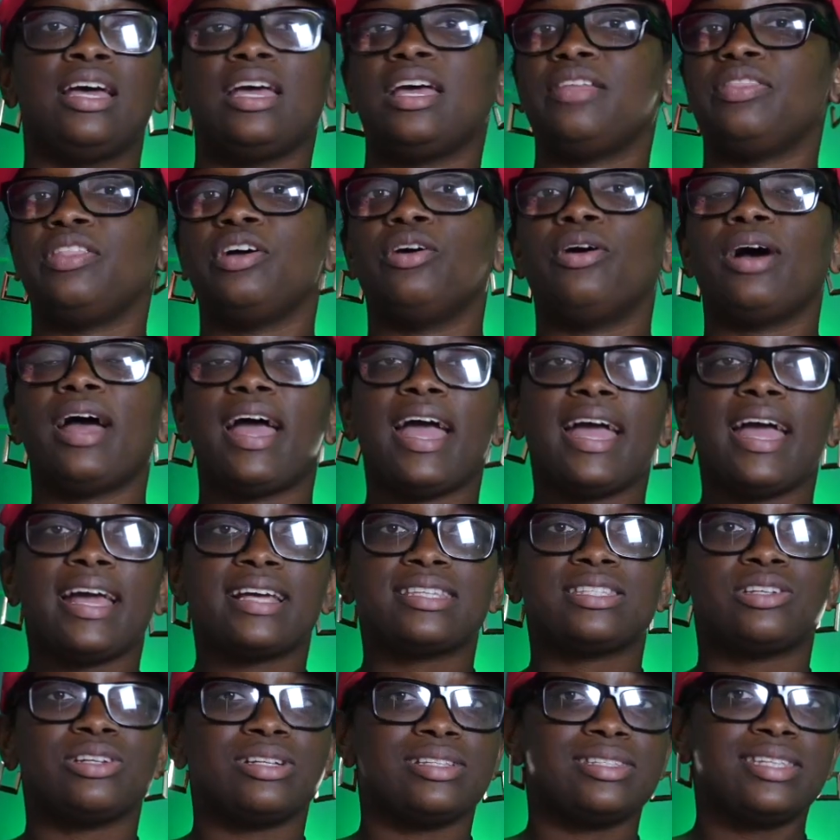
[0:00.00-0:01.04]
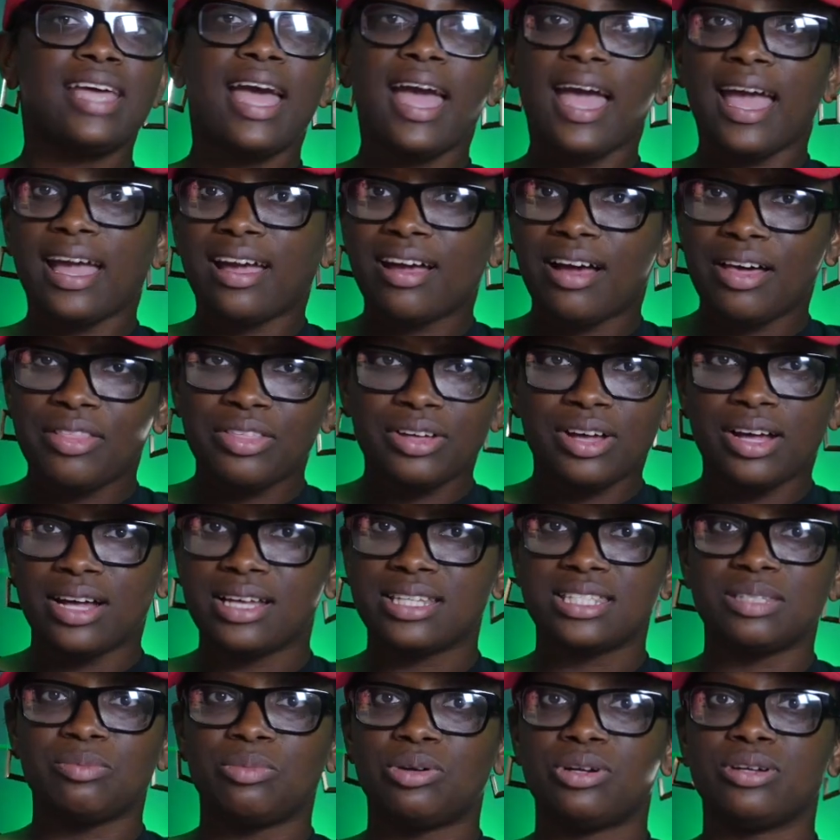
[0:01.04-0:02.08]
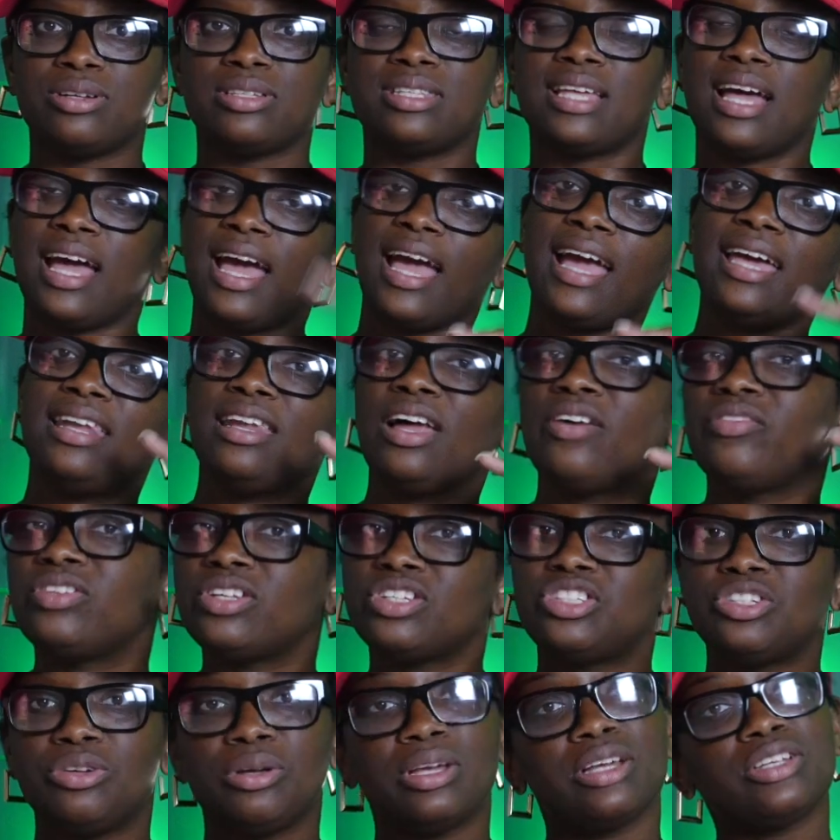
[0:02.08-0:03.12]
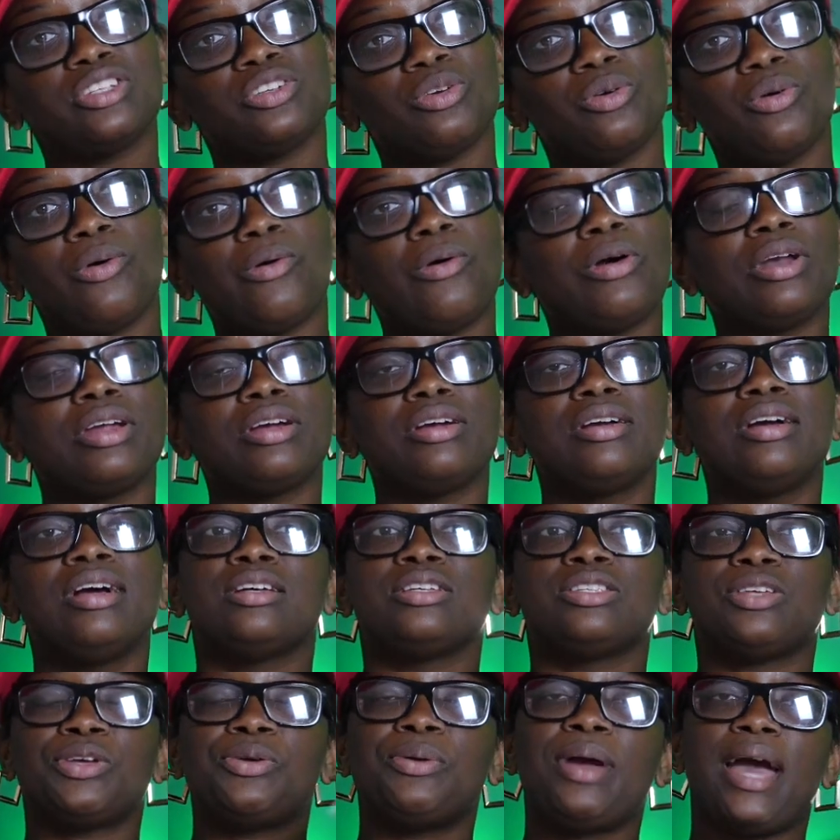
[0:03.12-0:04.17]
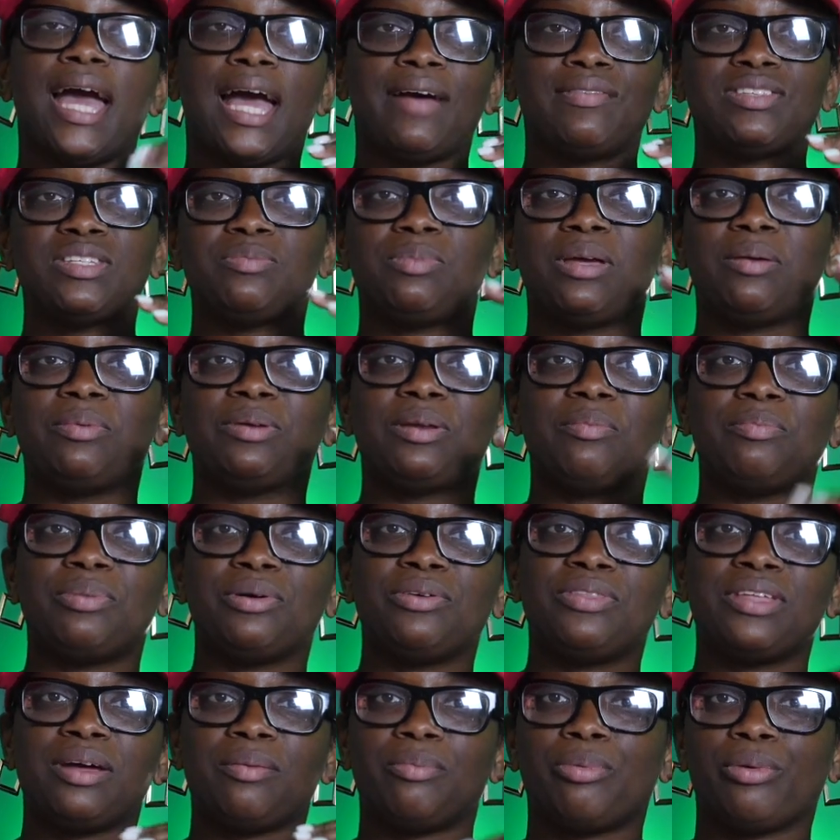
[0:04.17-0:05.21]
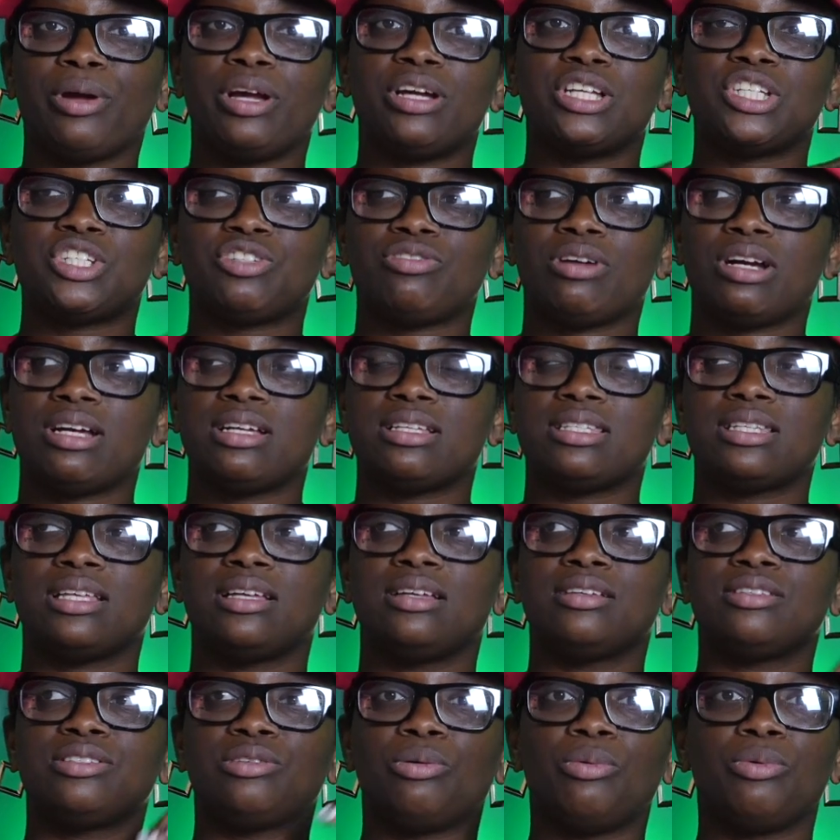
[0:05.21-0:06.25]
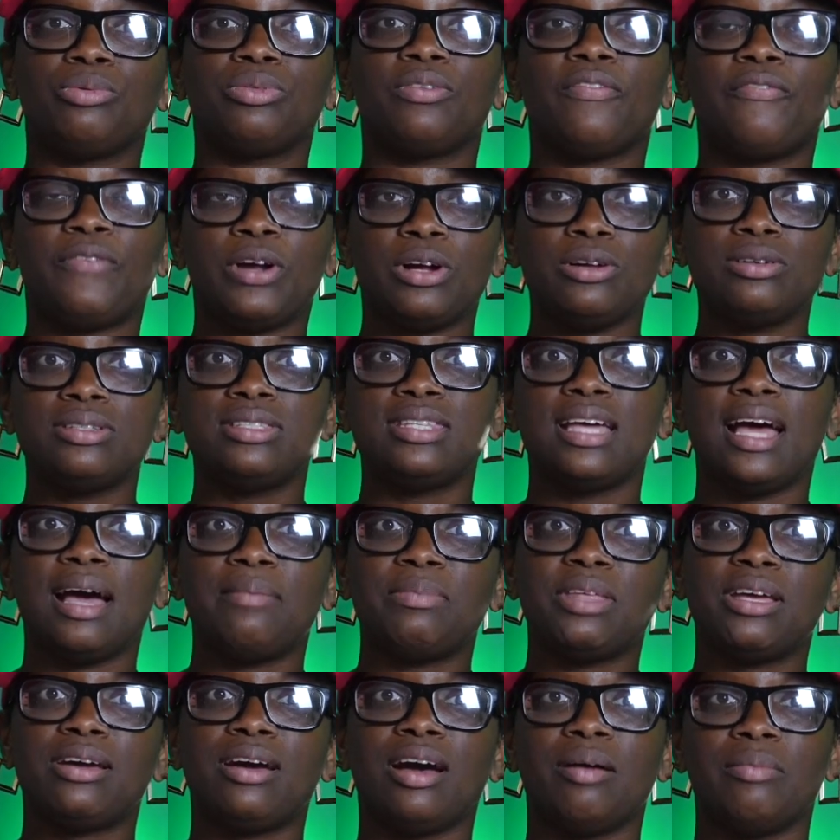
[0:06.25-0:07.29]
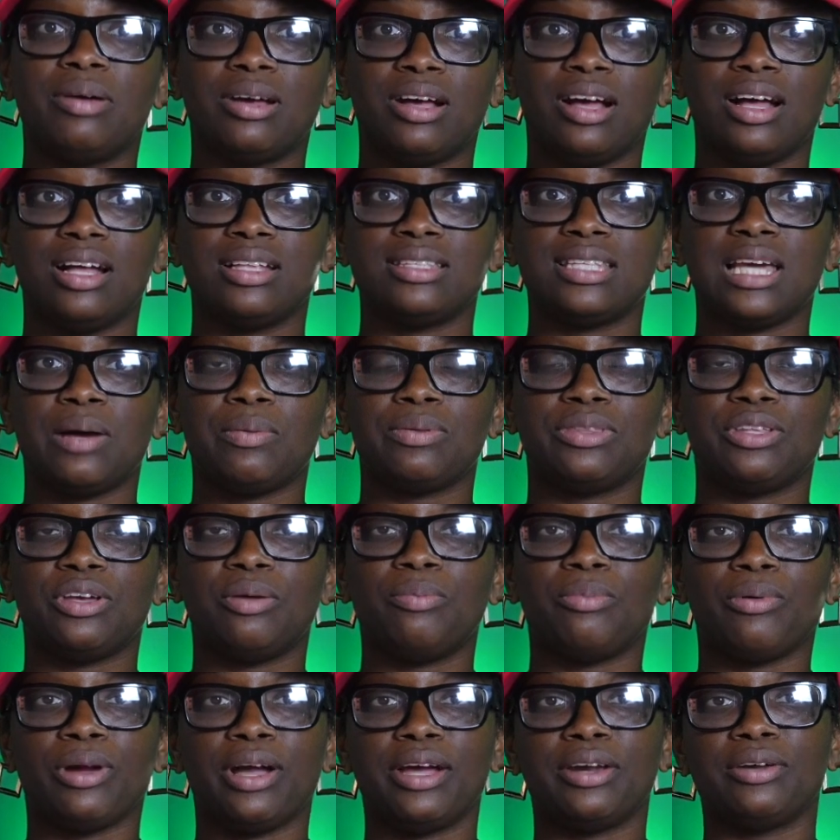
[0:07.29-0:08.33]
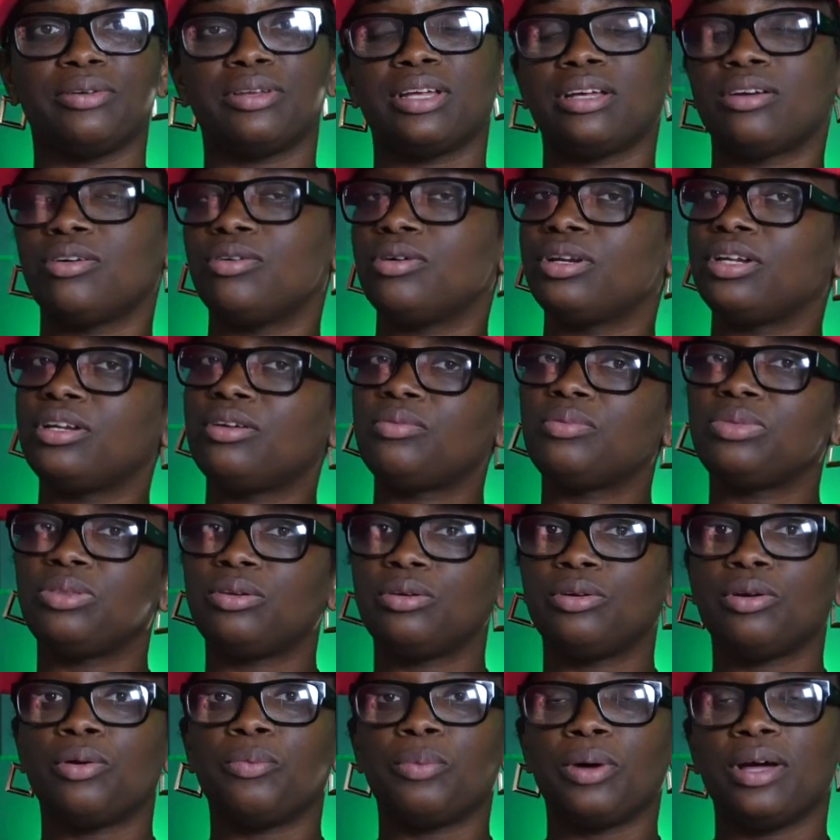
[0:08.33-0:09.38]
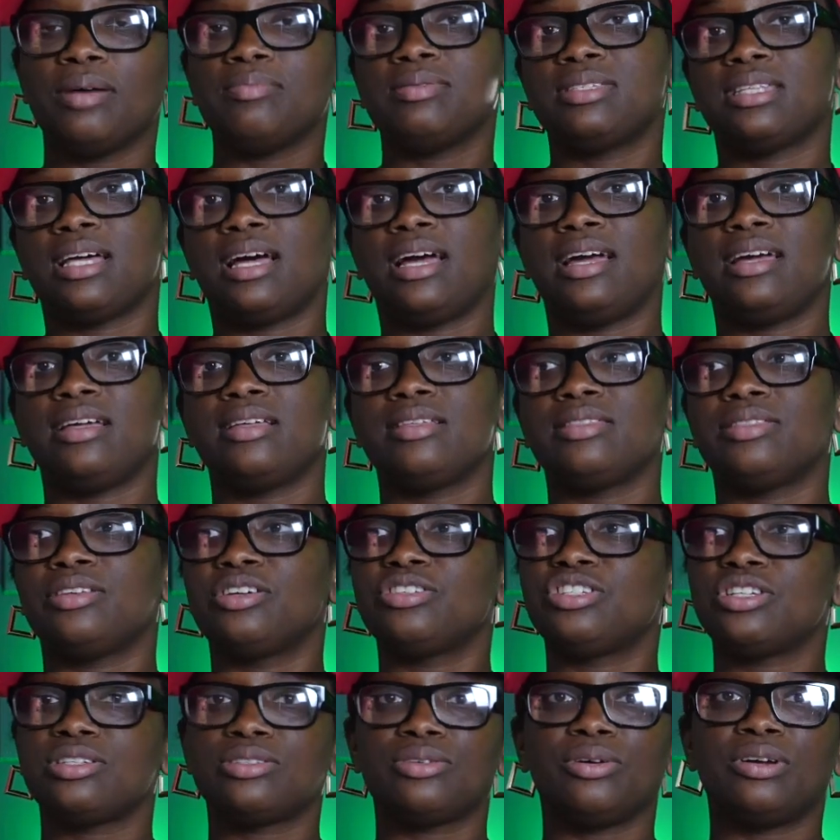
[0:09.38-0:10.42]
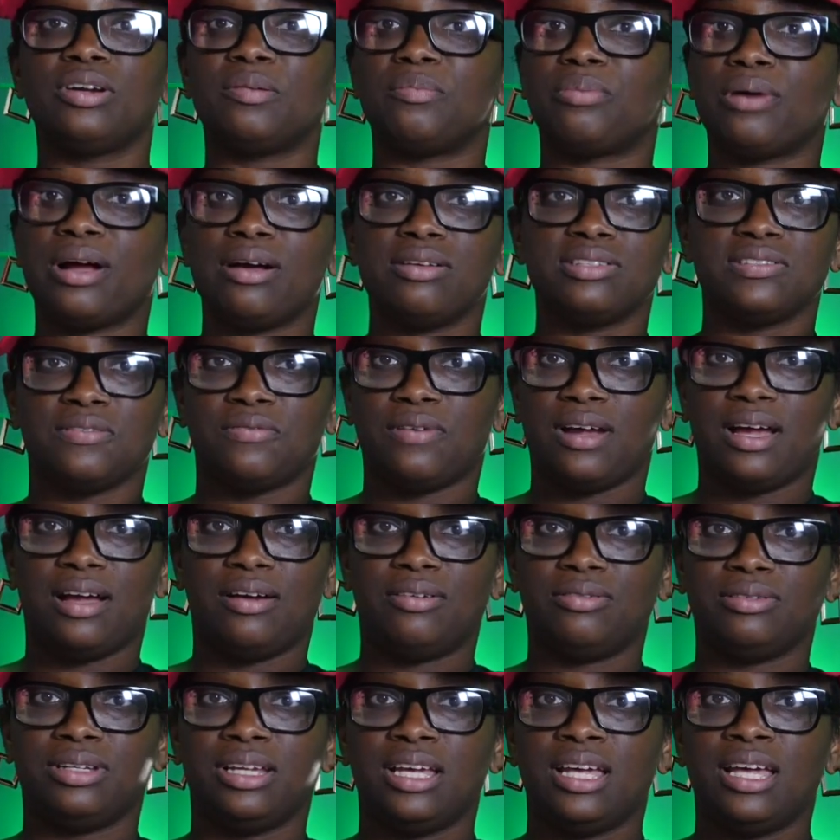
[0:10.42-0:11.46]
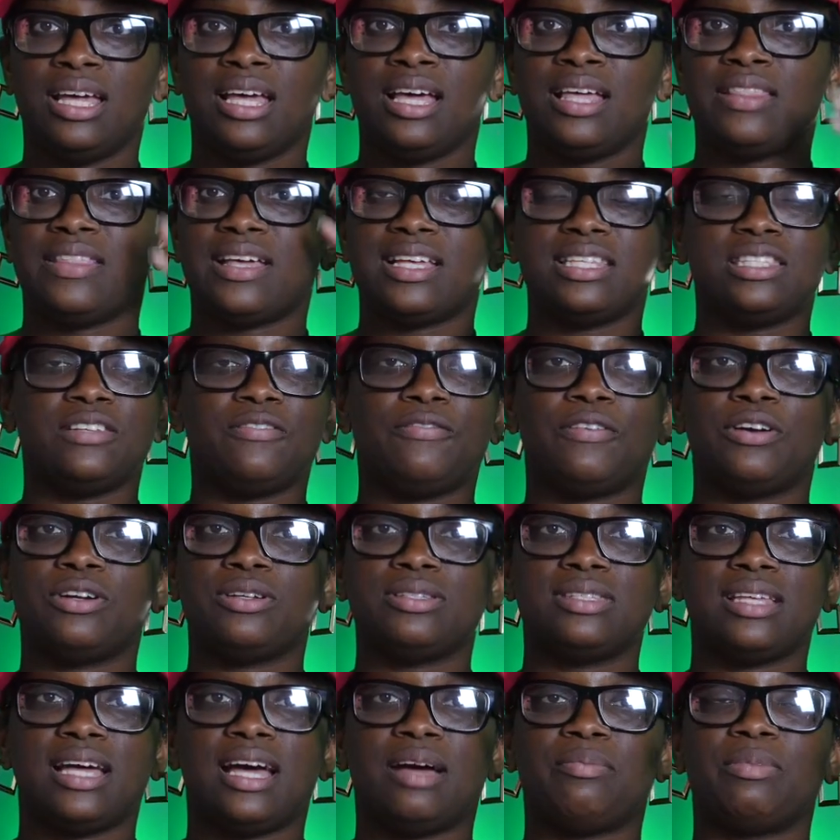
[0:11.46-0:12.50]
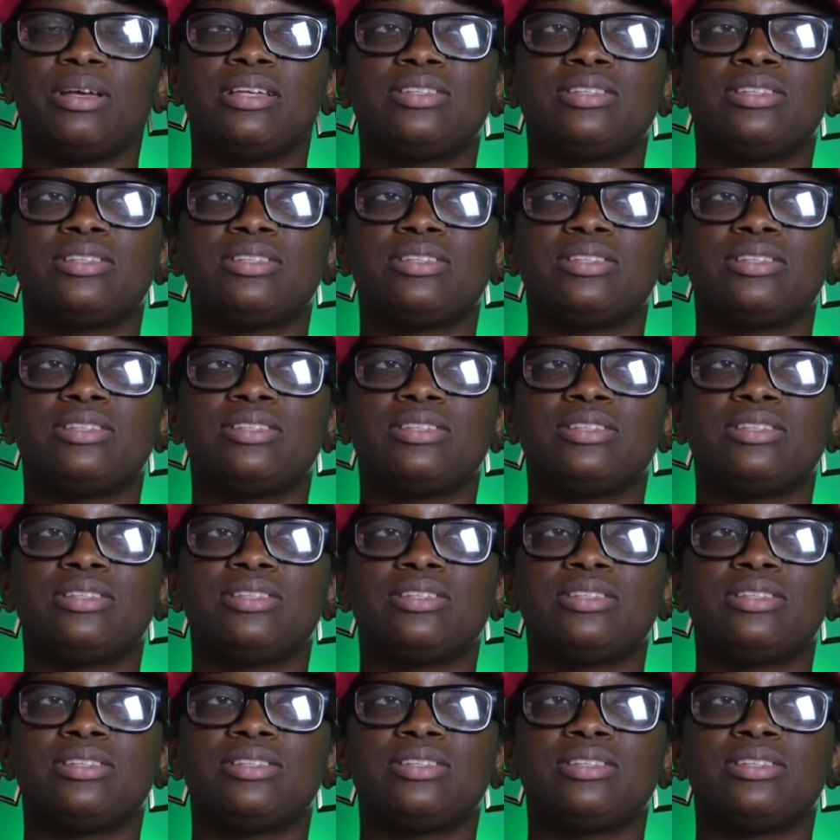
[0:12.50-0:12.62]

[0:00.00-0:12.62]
And they'll ask and tag other customers, Hey, love, did you get your order? So you have to be able to build that brand trust. So the first time they come in contact with your brand or they go to your website, they're just going to browse around. That's the first time.